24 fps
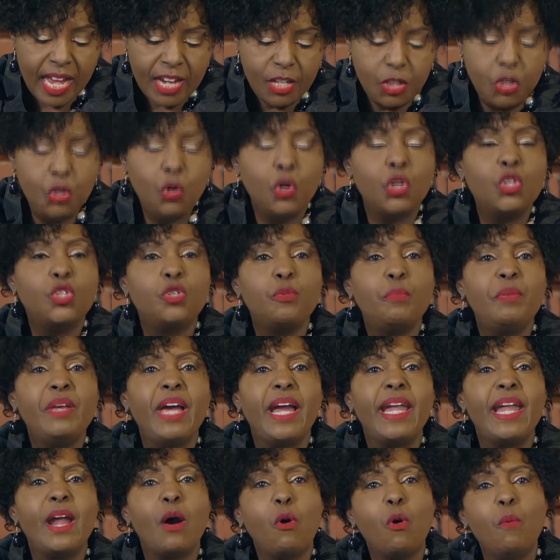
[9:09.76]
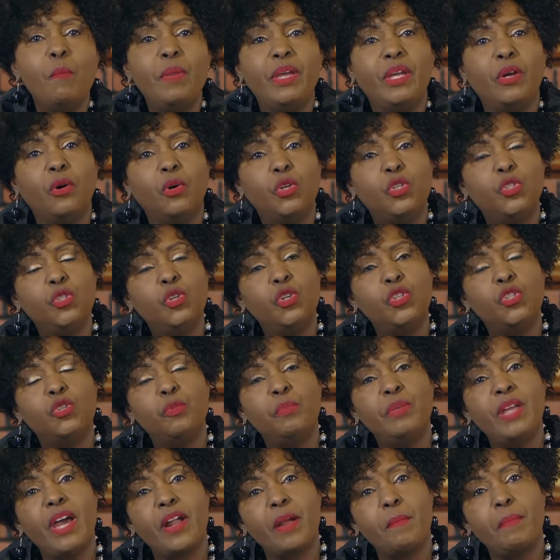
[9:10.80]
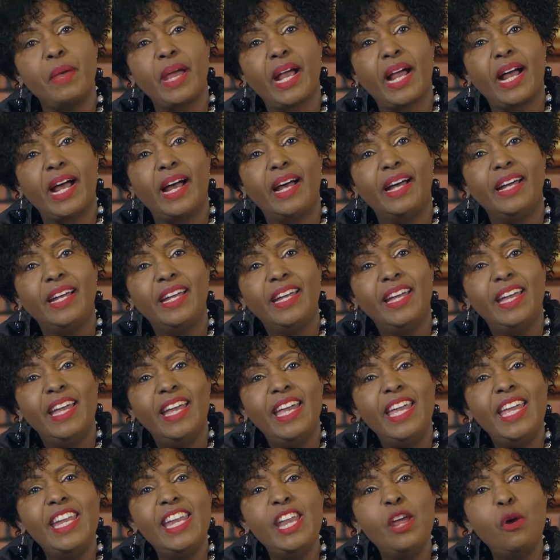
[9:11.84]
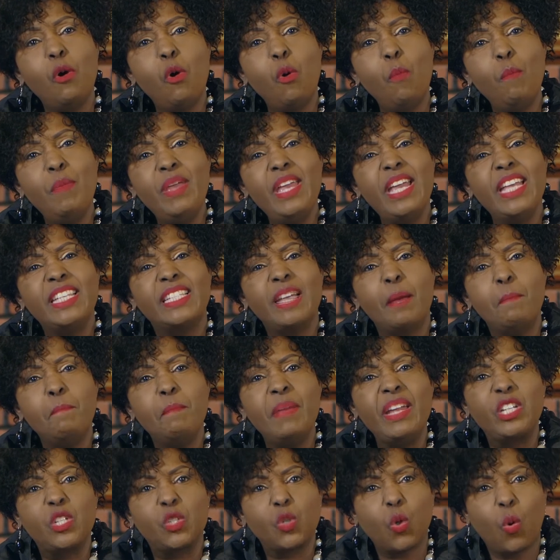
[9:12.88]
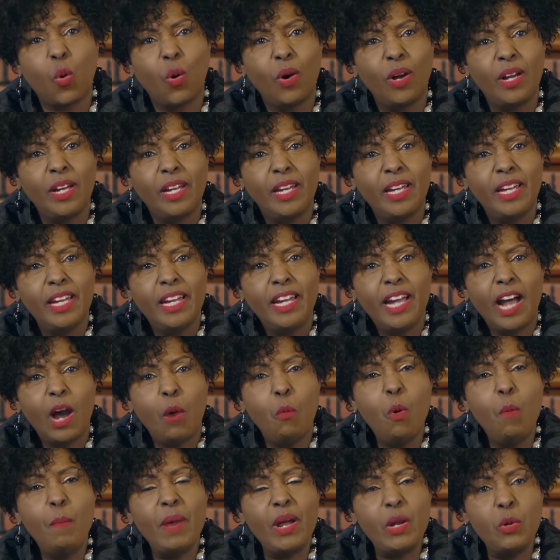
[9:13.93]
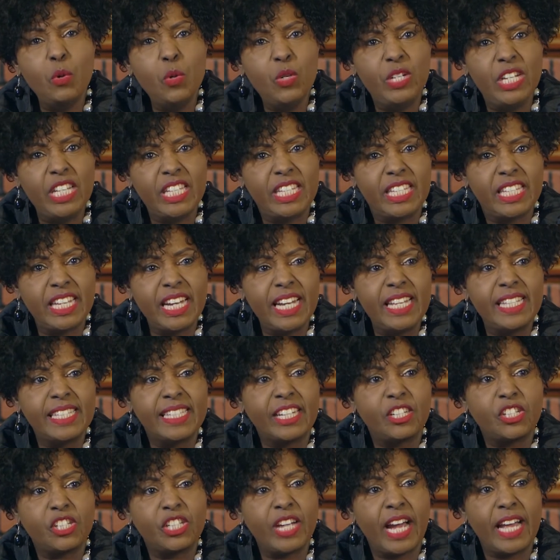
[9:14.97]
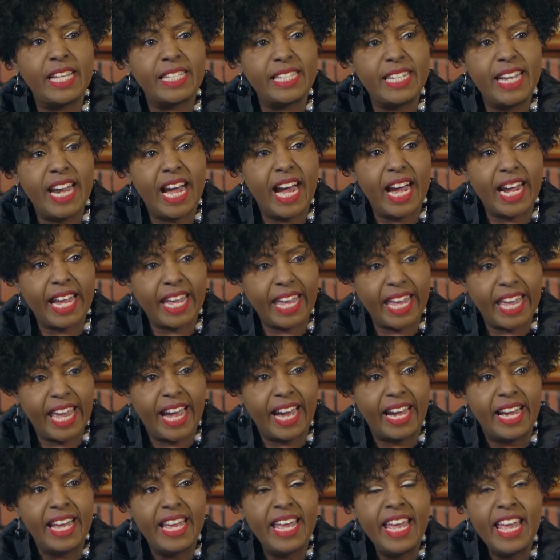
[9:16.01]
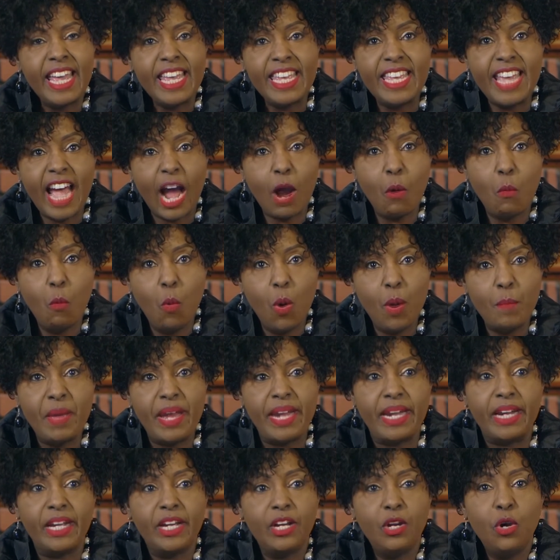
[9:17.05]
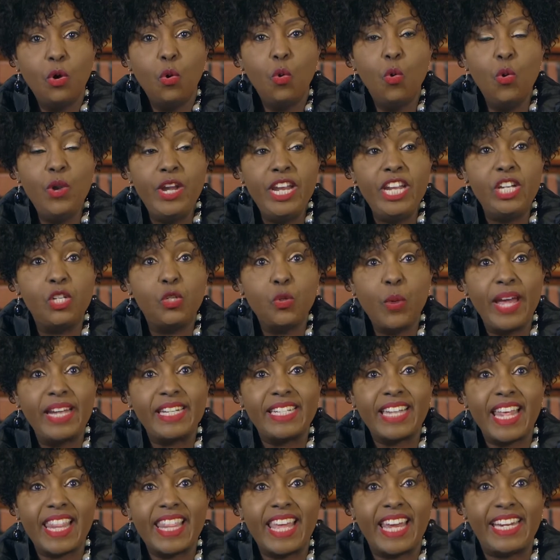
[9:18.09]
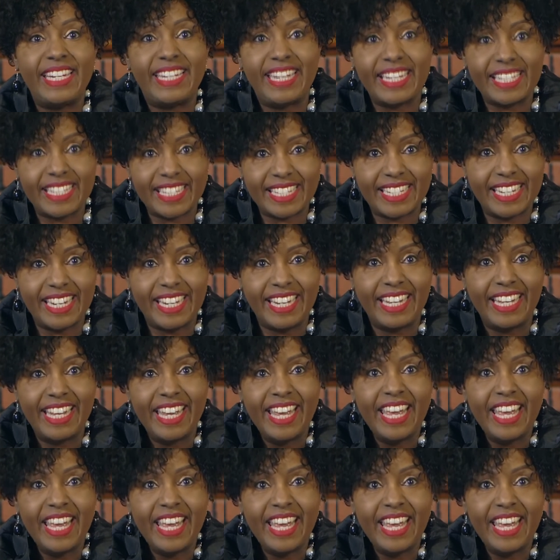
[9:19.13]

Do you want to be a Naomi or do you want to be a Rebecca? A Naomi is a mentor, a woman who discerns that she has in her care young women who need to enter their destiny